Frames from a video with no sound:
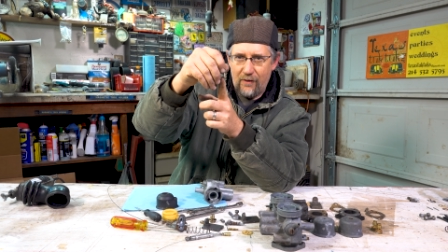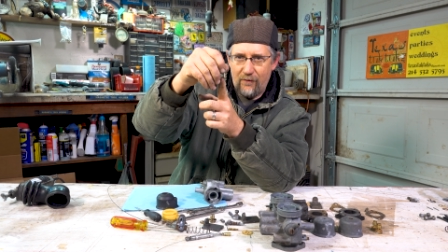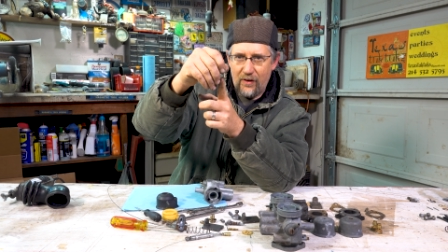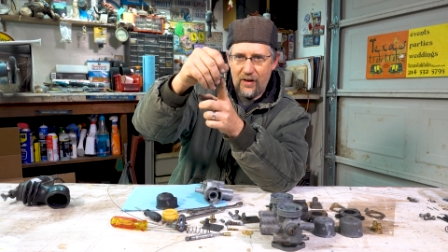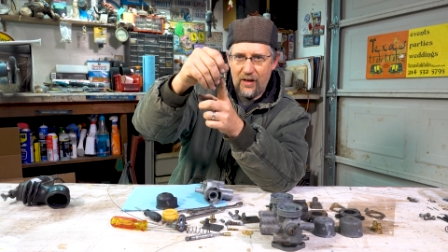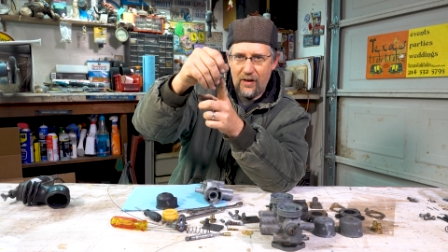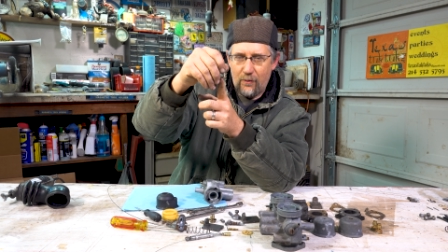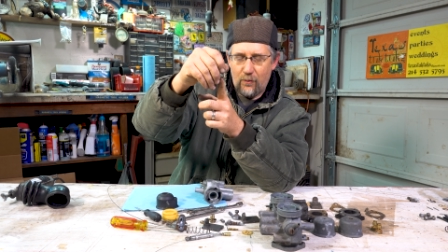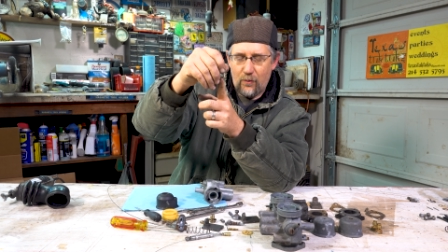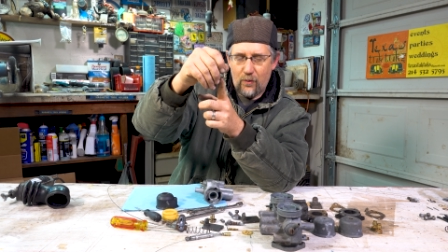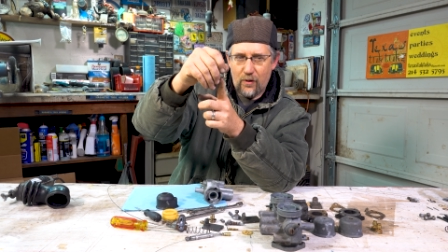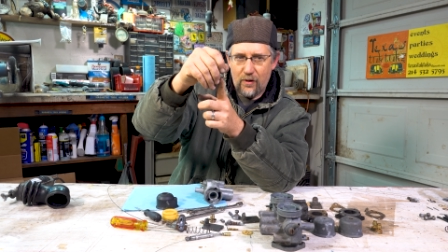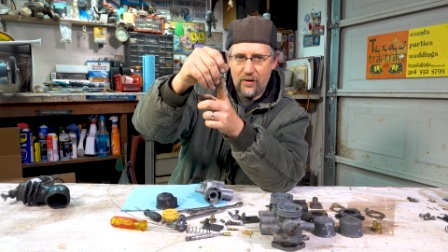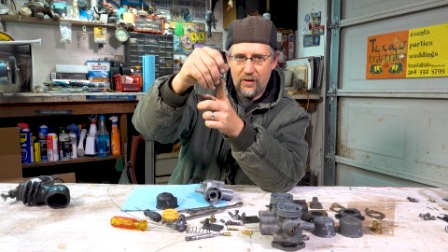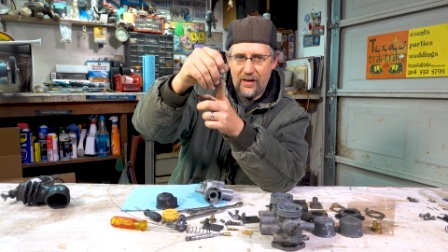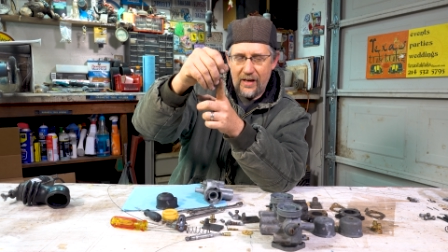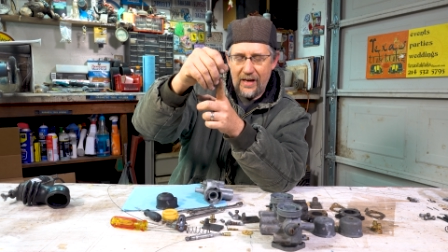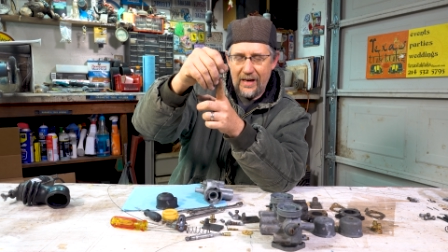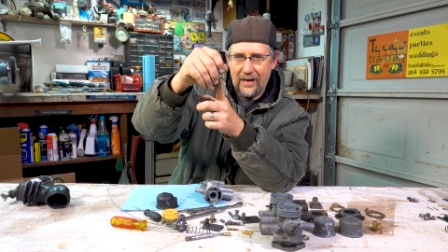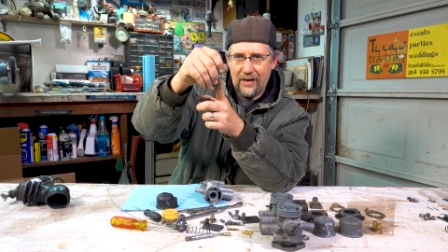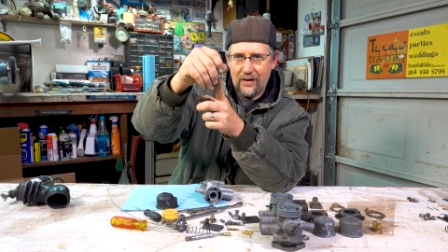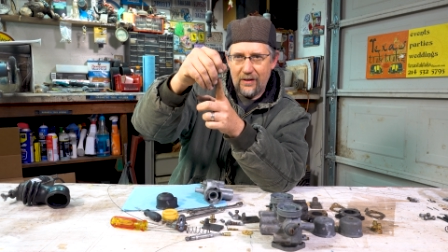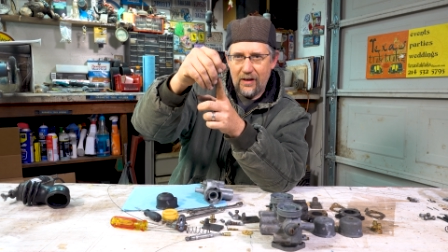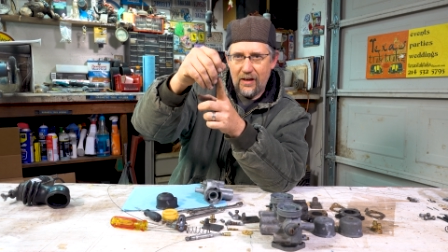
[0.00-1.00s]
If it get worn
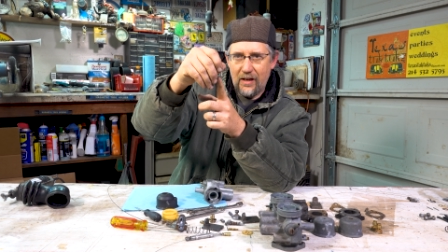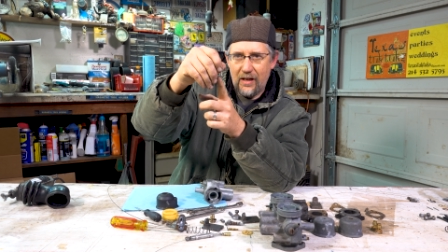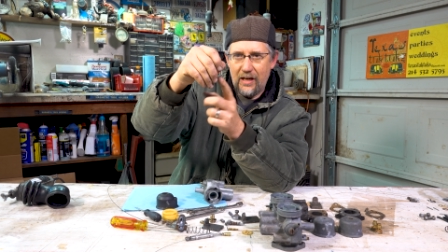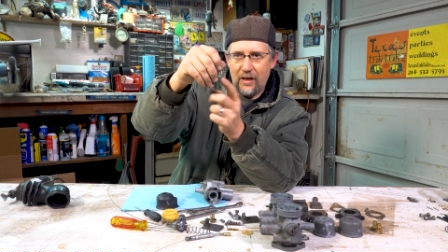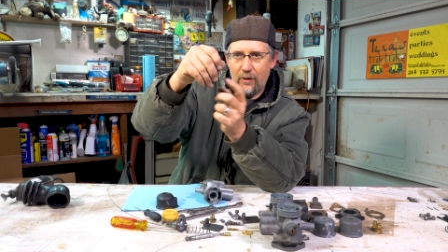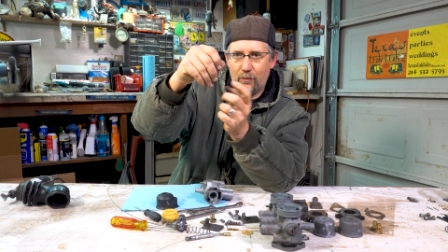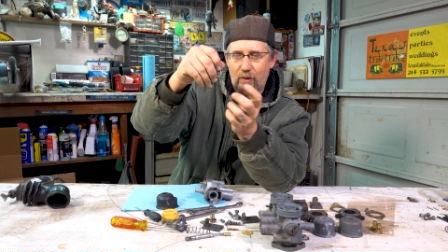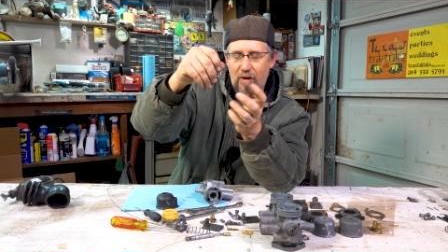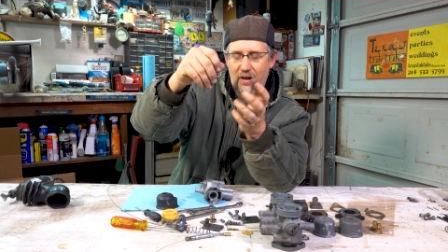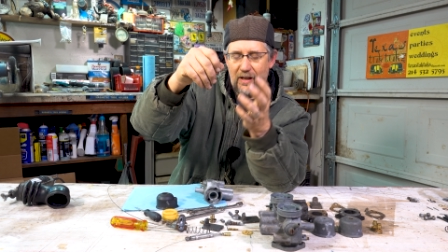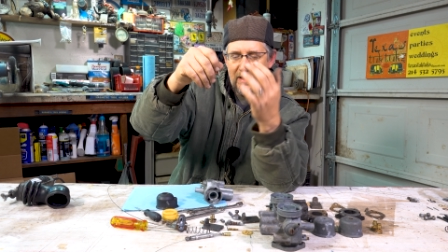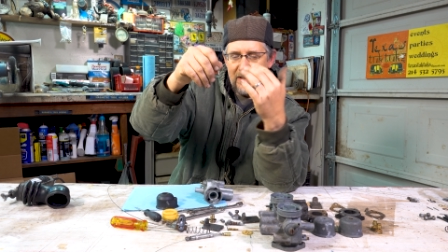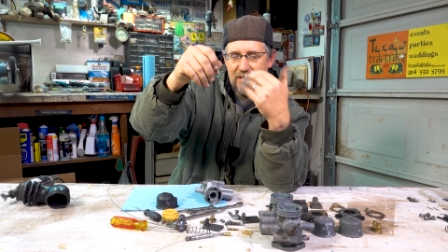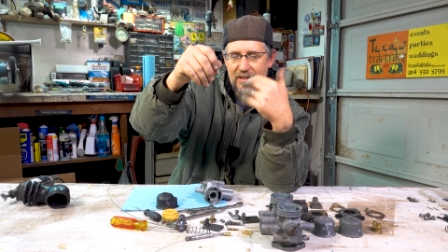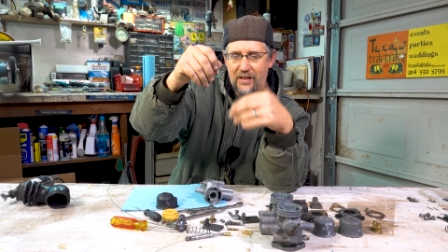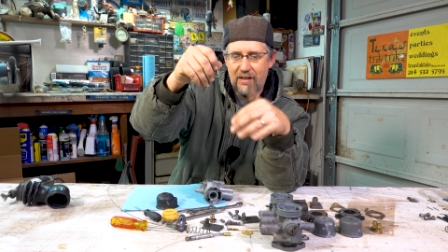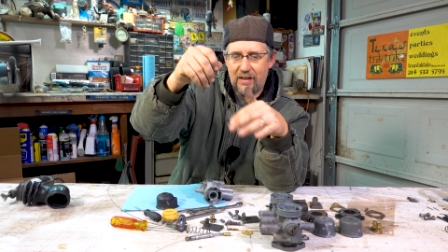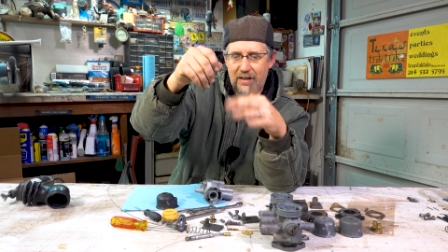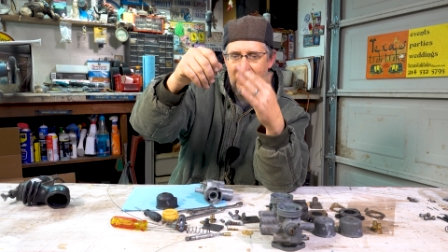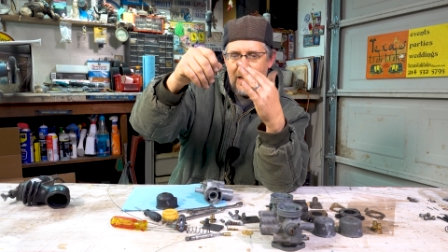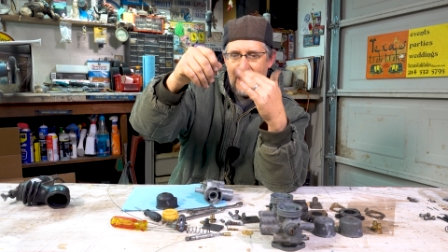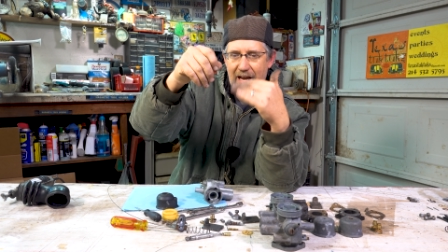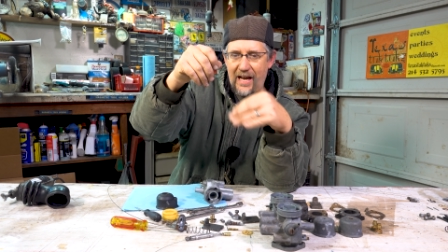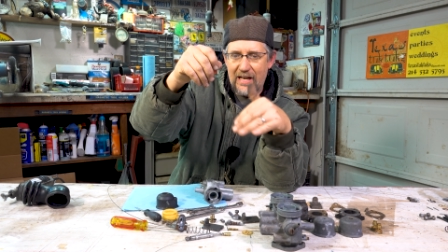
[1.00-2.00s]
down, it will let
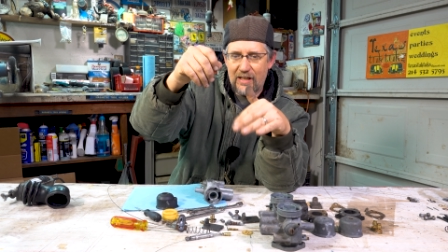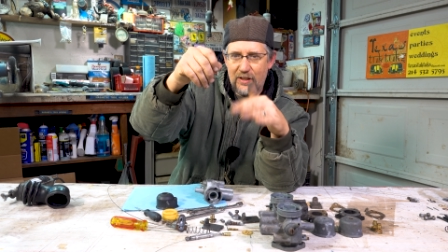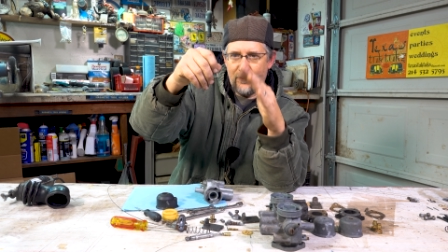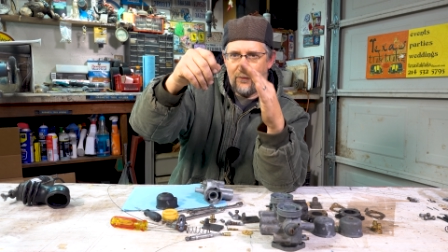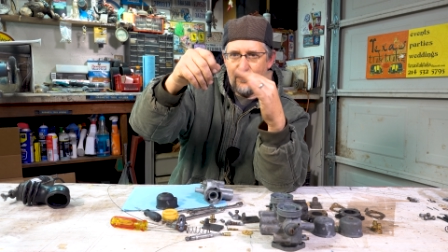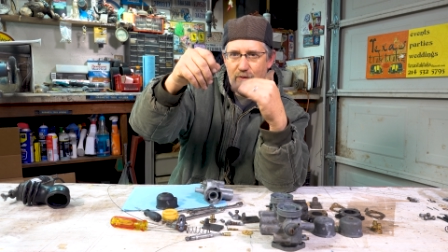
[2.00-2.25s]
gas